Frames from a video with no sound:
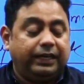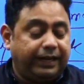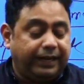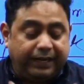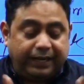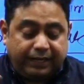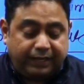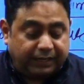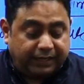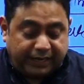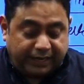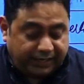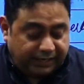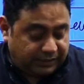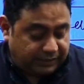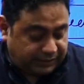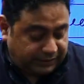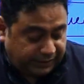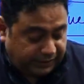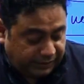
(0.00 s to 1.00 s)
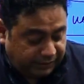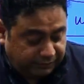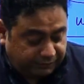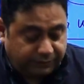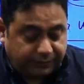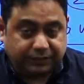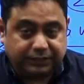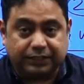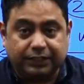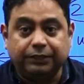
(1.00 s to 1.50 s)
And as as
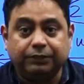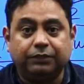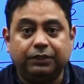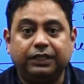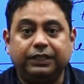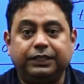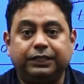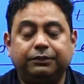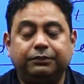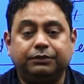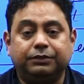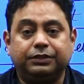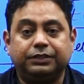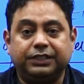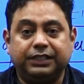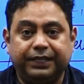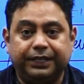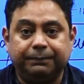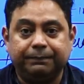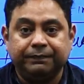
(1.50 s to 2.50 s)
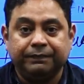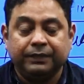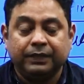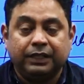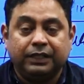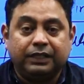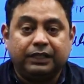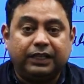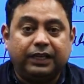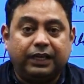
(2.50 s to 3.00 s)
we generally you know say
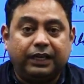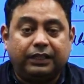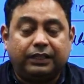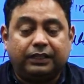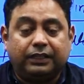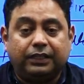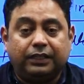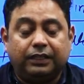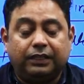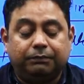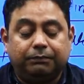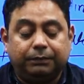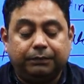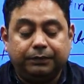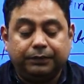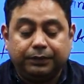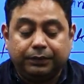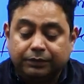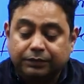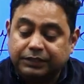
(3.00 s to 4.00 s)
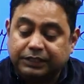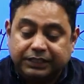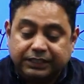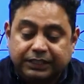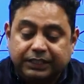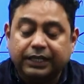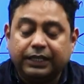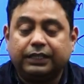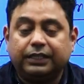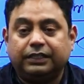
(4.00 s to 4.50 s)
that uh, you know
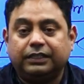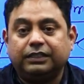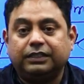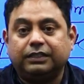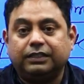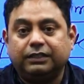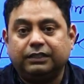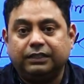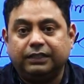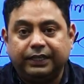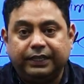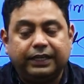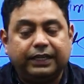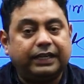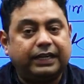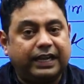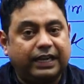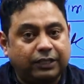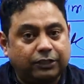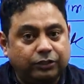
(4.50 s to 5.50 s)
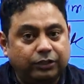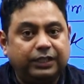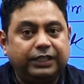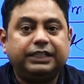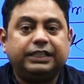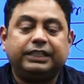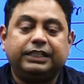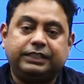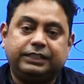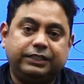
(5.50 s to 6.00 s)
CSAT they are
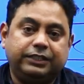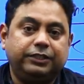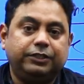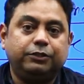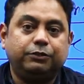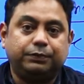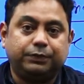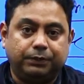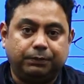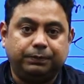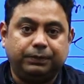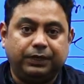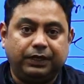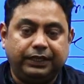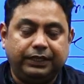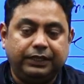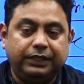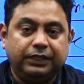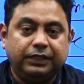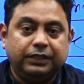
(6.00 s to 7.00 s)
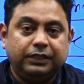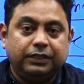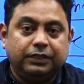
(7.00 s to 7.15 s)
actually testing you properly.